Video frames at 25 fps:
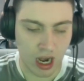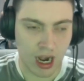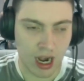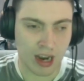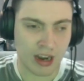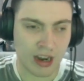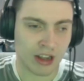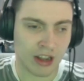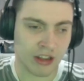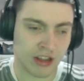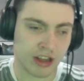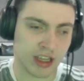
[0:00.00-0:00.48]

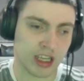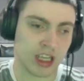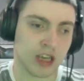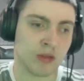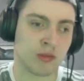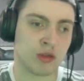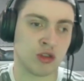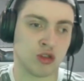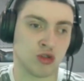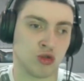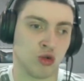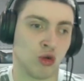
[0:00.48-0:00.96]
I think he
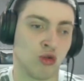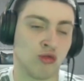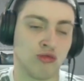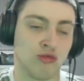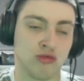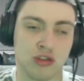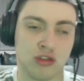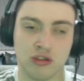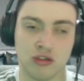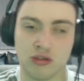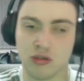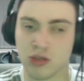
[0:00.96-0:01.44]
was
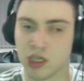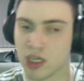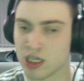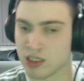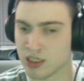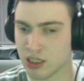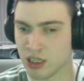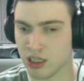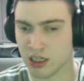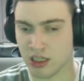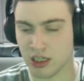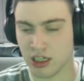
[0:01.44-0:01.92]
told to do
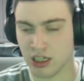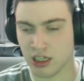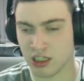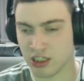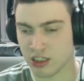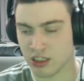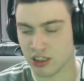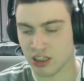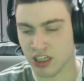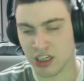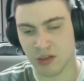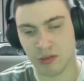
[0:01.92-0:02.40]
this. I think
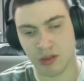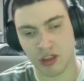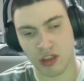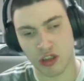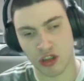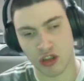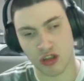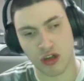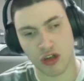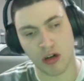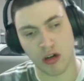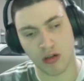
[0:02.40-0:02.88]
he was
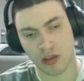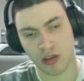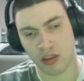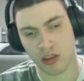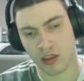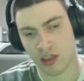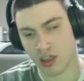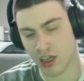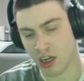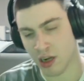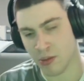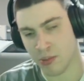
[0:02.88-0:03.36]
instructed
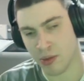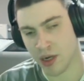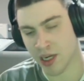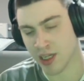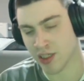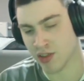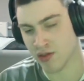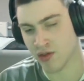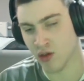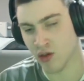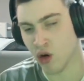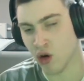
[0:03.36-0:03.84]
to kind of
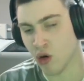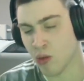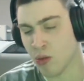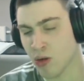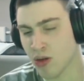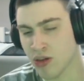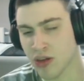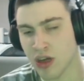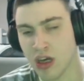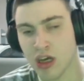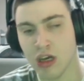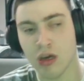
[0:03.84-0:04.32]
press
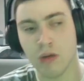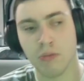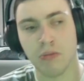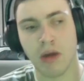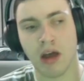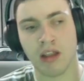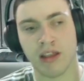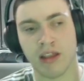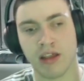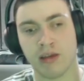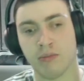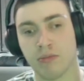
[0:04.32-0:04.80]
forward.
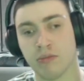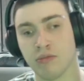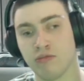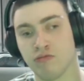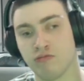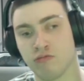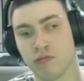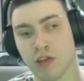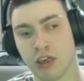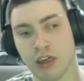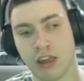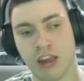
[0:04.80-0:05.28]
But I think,
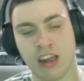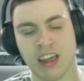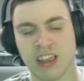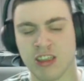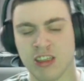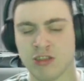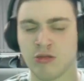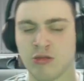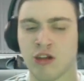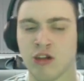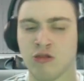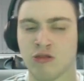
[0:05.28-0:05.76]
and this
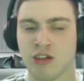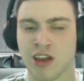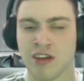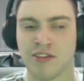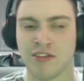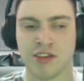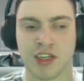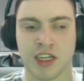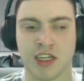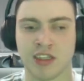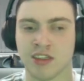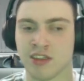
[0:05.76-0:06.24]
is where I'll
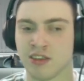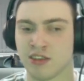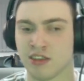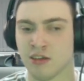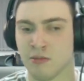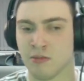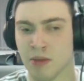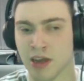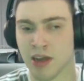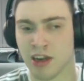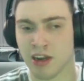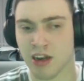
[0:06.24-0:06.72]
give credit to
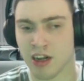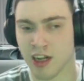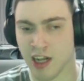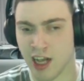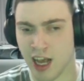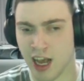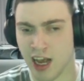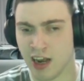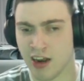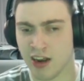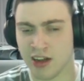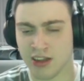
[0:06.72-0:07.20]
St Mirren
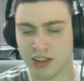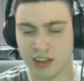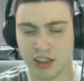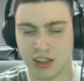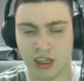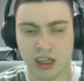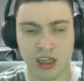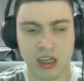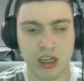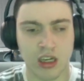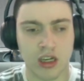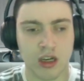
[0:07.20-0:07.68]
again, is
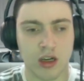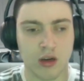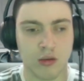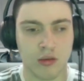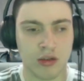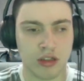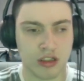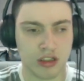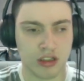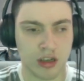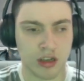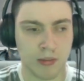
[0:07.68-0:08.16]

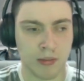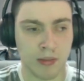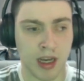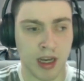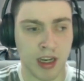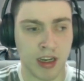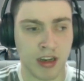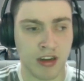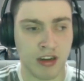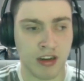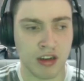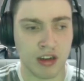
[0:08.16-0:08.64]
when St
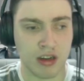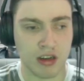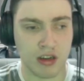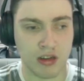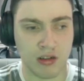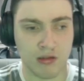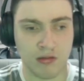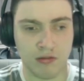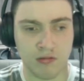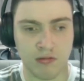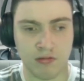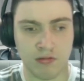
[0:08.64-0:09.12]
Mirren
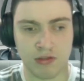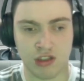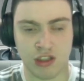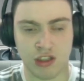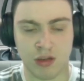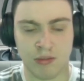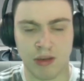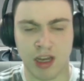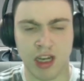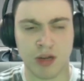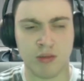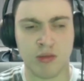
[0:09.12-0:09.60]

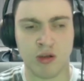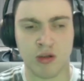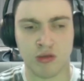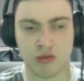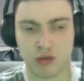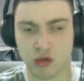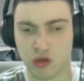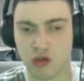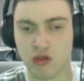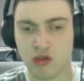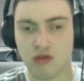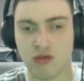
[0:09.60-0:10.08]
were
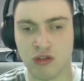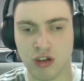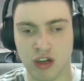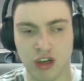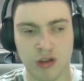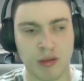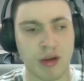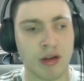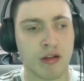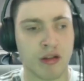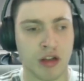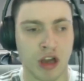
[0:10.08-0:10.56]
doing
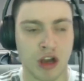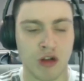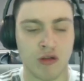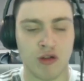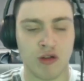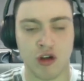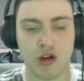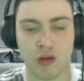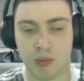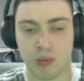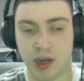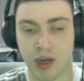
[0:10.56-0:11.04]
really well to get out
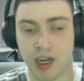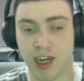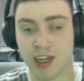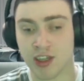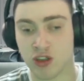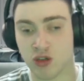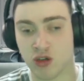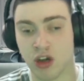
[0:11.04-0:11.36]
of a press.